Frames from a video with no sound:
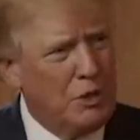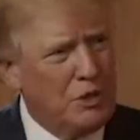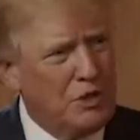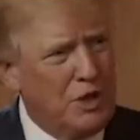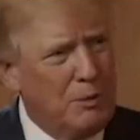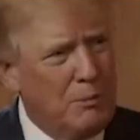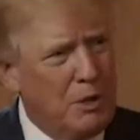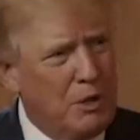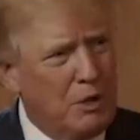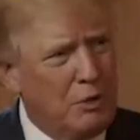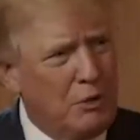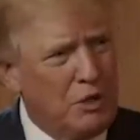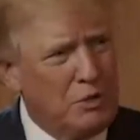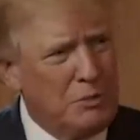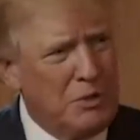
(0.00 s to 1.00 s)
want to say Merry
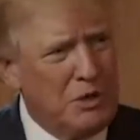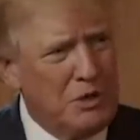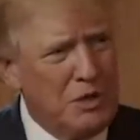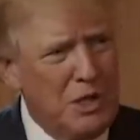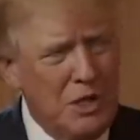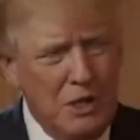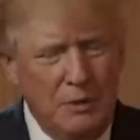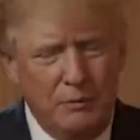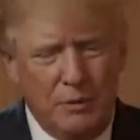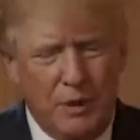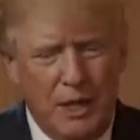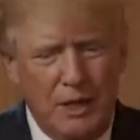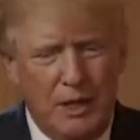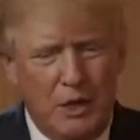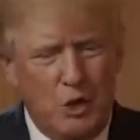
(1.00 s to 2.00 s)
Christmas.
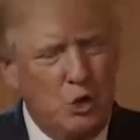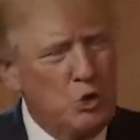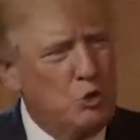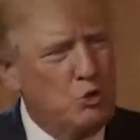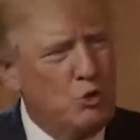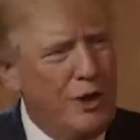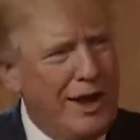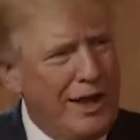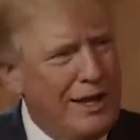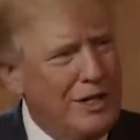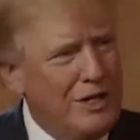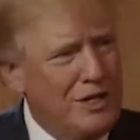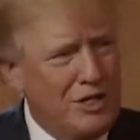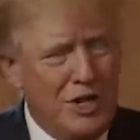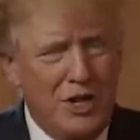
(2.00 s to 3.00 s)
And they'd use
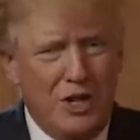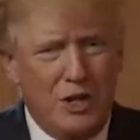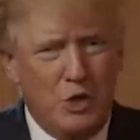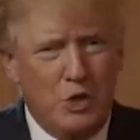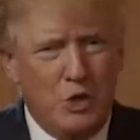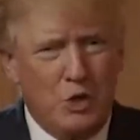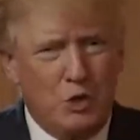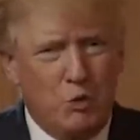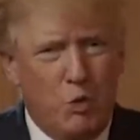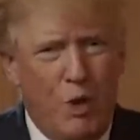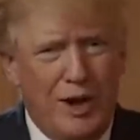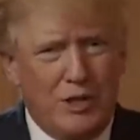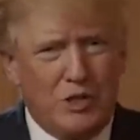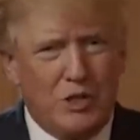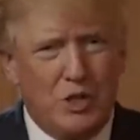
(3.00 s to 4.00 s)
reds and they'd use
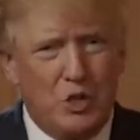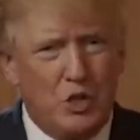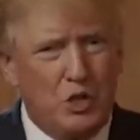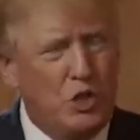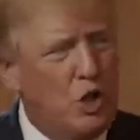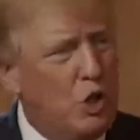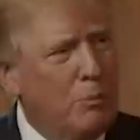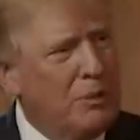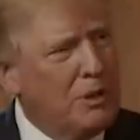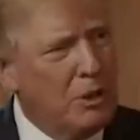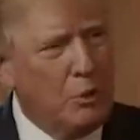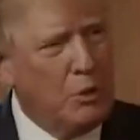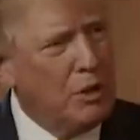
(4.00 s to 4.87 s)
whites and snow, but they